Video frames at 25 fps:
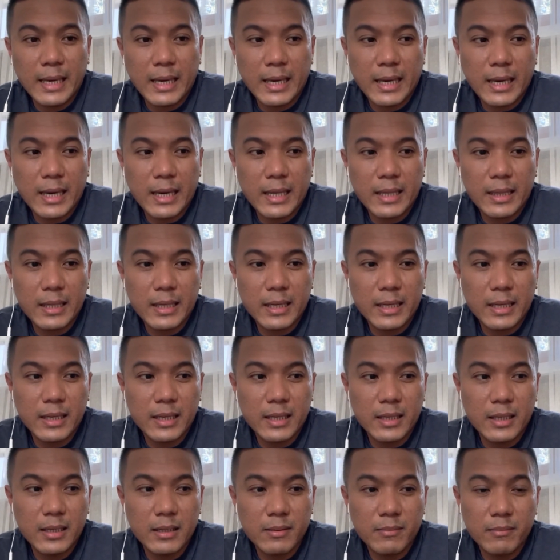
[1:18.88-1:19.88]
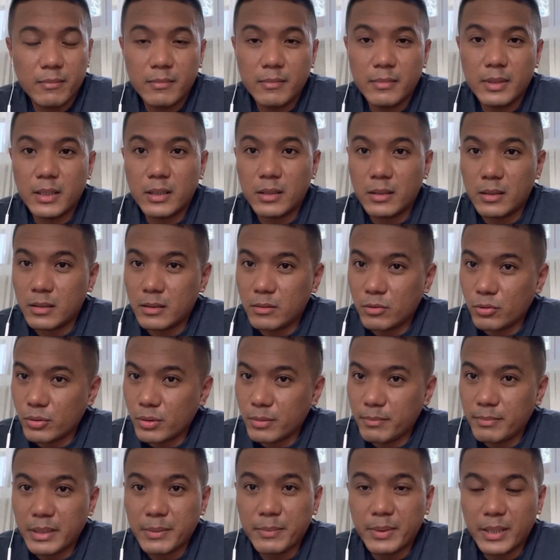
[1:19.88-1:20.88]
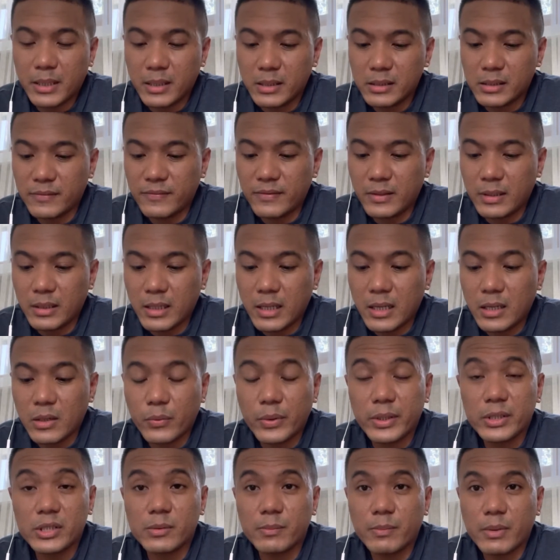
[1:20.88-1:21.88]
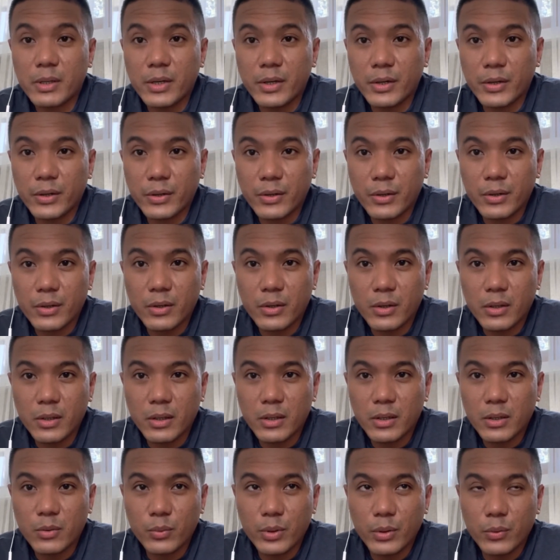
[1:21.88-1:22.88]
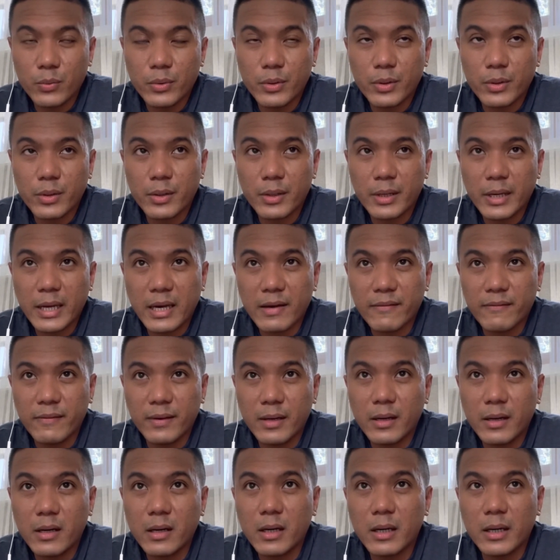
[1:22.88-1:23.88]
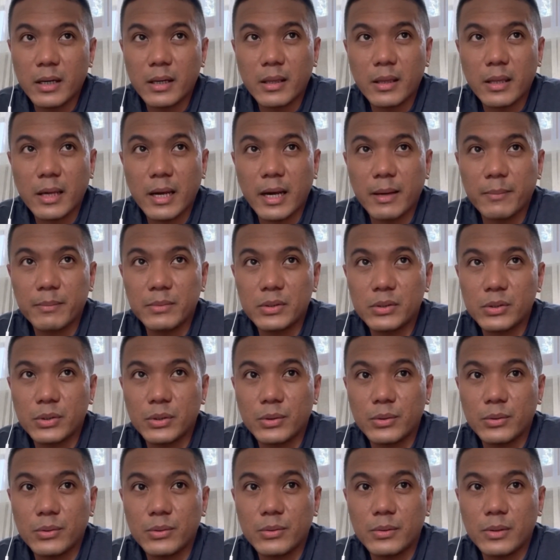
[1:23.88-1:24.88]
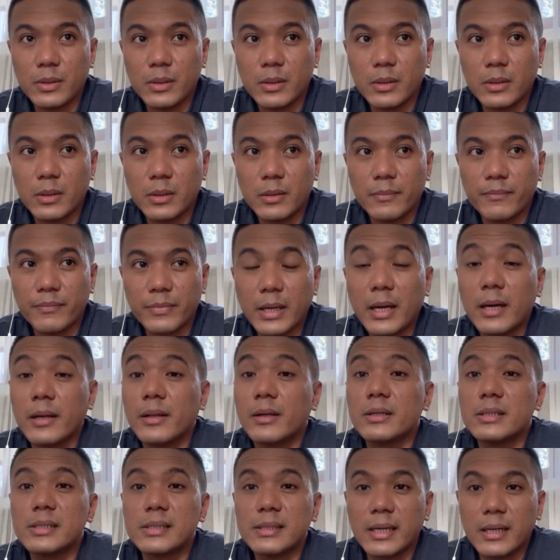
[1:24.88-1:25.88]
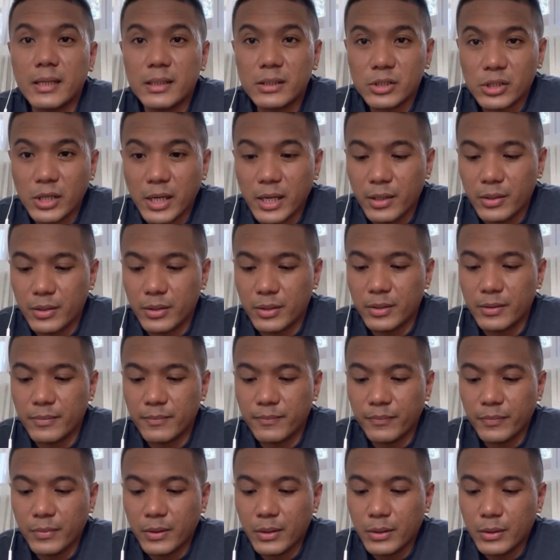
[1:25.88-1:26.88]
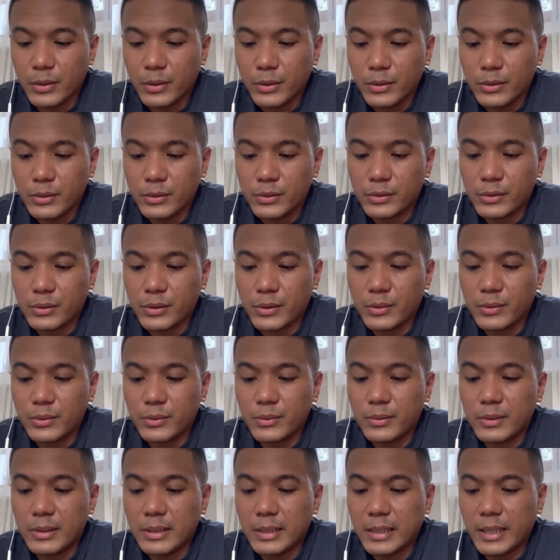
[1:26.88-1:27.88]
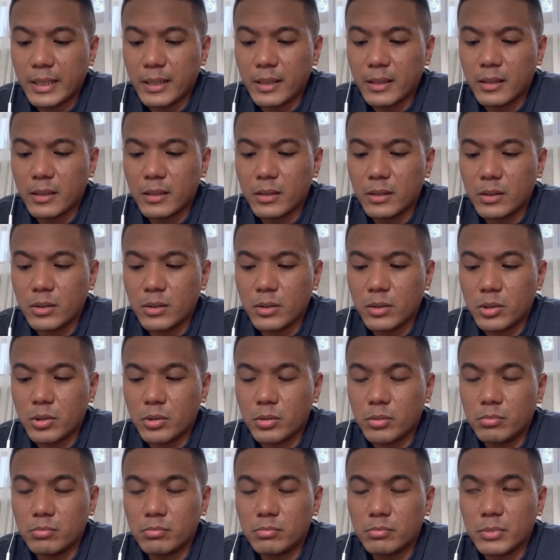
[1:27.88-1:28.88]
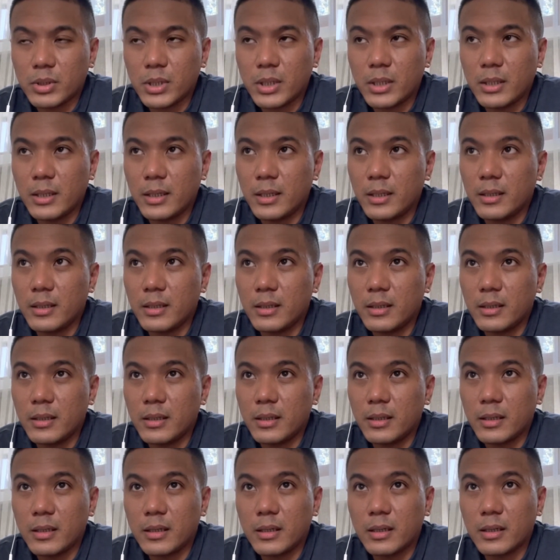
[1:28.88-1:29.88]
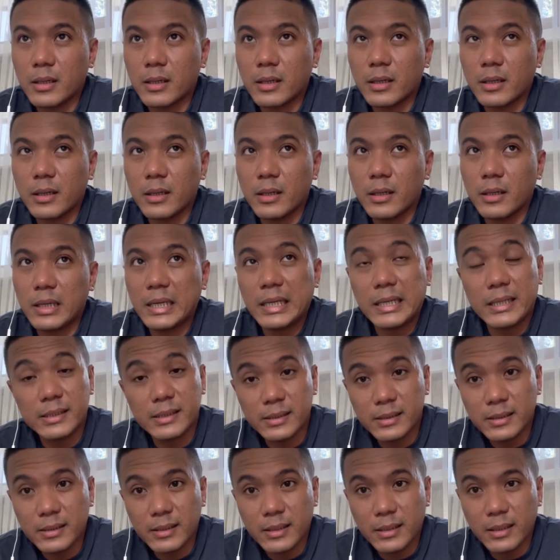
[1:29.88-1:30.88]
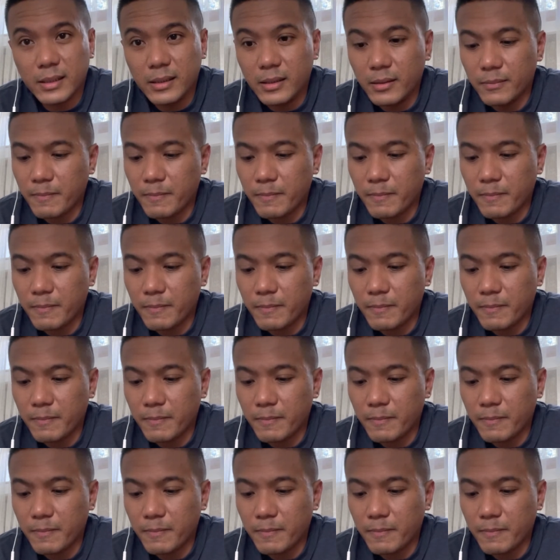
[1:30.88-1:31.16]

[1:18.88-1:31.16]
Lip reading: and then, but because of the language barrier, we were having hard time to understand each other. So like in a in a city